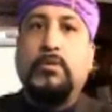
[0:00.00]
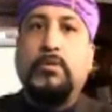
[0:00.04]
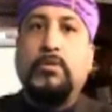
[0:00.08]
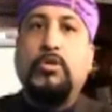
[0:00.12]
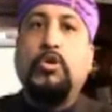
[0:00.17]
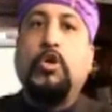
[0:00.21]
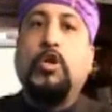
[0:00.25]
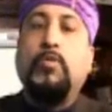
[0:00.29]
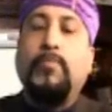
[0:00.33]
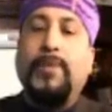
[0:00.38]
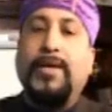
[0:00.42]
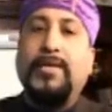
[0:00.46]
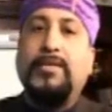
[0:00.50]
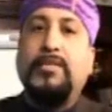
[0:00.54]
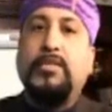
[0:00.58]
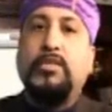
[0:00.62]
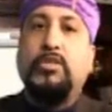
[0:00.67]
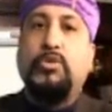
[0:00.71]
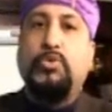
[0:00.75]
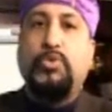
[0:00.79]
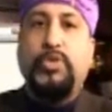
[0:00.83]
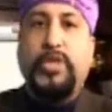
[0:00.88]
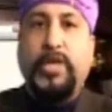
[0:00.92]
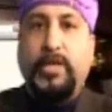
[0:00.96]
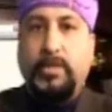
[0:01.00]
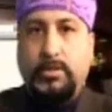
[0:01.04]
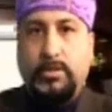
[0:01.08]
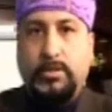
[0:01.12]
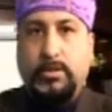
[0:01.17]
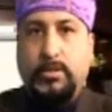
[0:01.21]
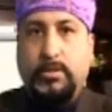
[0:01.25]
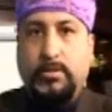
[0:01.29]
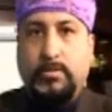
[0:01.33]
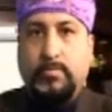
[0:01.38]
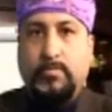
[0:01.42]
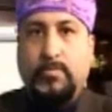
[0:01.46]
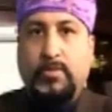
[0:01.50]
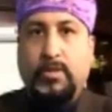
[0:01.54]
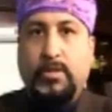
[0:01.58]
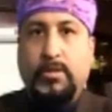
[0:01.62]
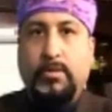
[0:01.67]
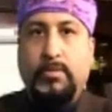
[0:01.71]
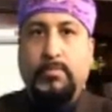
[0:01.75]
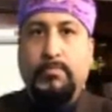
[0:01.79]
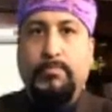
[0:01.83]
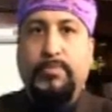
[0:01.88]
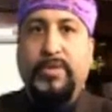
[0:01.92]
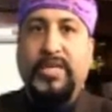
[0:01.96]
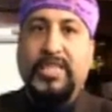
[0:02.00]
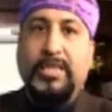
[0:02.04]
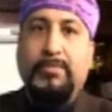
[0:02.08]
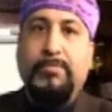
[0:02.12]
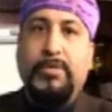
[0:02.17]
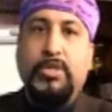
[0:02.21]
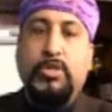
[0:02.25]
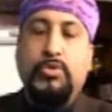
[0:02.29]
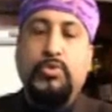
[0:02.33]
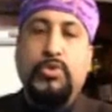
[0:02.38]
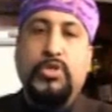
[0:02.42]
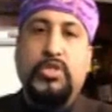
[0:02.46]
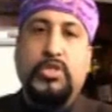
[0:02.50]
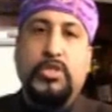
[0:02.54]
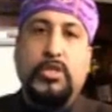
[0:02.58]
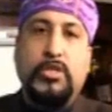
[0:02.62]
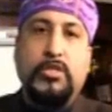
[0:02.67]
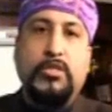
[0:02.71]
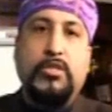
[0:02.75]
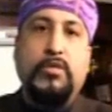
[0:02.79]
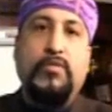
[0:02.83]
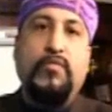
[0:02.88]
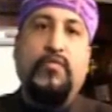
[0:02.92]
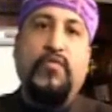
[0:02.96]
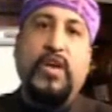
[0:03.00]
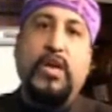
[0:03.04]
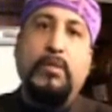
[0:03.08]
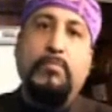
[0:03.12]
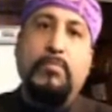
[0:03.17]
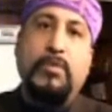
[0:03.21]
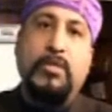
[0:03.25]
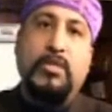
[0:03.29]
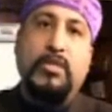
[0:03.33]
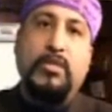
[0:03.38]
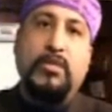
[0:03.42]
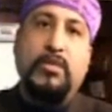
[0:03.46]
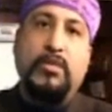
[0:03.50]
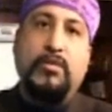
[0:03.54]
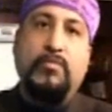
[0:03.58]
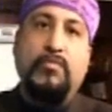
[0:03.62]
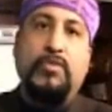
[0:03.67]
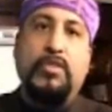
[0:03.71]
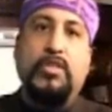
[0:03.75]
the Almighty Creator bring him into a certain family